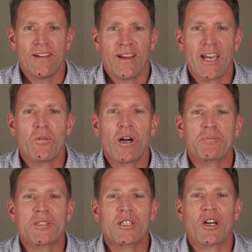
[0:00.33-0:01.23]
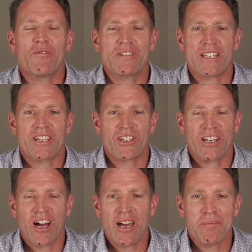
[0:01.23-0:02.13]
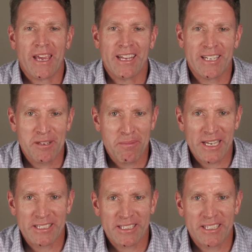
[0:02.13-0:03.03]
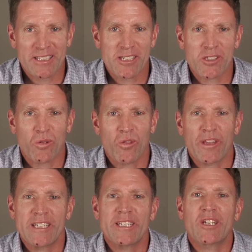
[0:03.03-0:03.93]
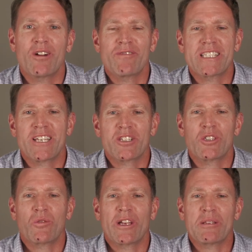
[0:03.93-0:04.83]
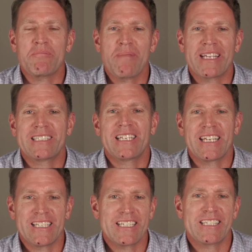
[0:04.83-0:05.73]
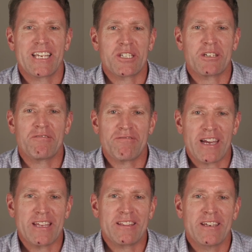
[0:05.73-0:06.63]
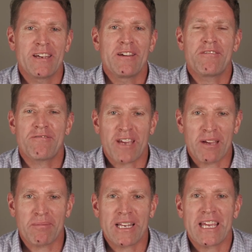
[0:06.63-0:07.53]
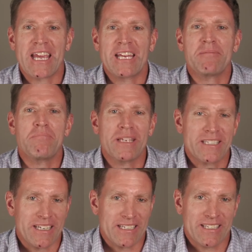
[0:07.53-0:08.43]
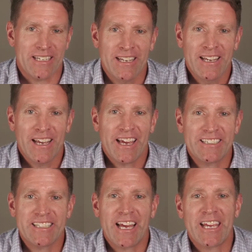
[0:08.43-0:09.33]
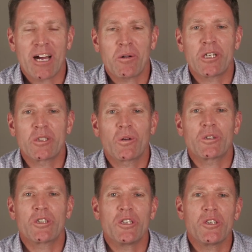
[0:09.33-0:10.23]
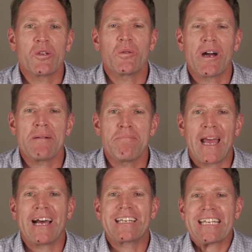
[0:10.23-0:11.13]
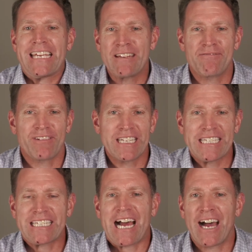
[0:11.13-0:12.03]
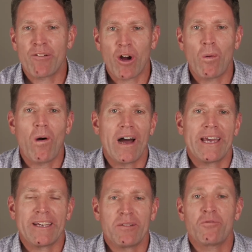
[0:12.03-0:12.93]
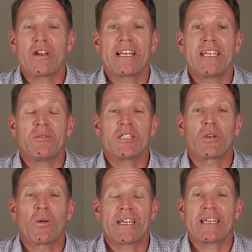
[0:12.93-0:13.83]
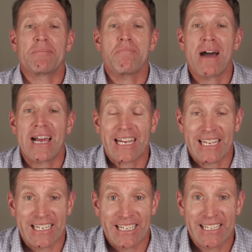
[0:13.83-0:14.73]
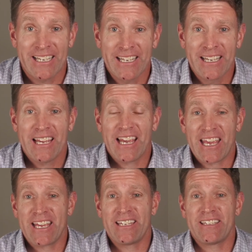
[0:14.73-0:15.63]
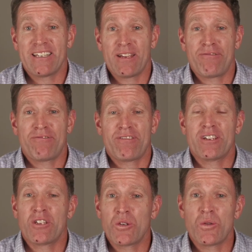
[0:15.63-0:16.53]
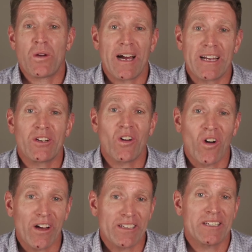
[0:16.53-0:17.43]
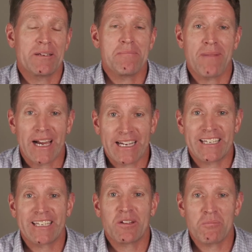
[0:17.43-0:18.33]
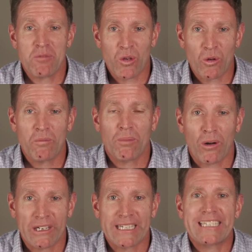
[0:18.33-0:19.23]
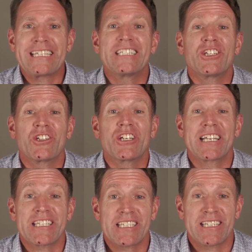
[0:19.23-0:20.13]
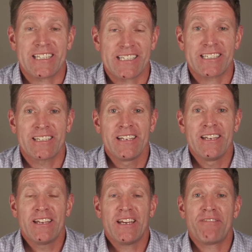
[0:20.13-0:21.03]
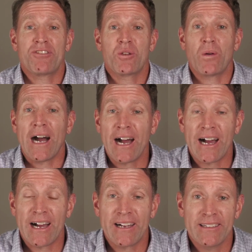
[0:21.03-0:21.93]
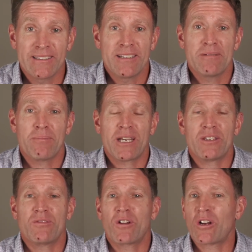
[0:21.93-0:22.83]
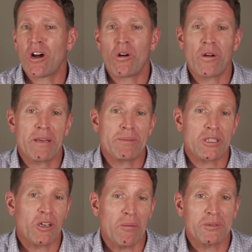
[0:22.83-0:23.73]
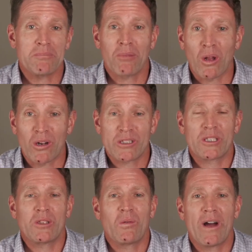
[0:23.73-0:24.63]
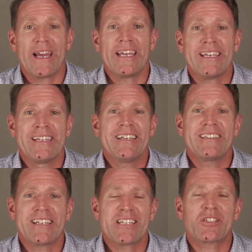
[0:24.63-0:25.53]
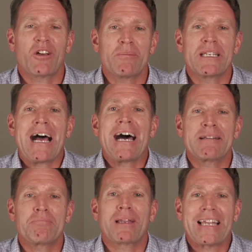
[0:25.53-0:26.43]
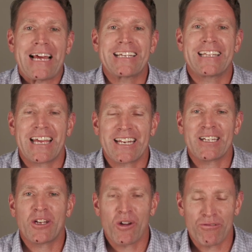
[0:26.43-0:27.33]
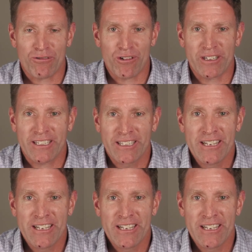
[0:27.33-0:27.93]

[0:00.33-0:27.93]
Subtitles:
Hey, welcome to The Conversation. I'm Andy Mason, and this is Authentic Conversations around the messy intersection of faith, family, and business. And today I want to talk to you about infinite ROI, really talking marketing. And if you are not marketing your product, continue to listen to this. If you are, but you've got a whole heap of stops and blocks in the way, then it's time to unplug that and go for it.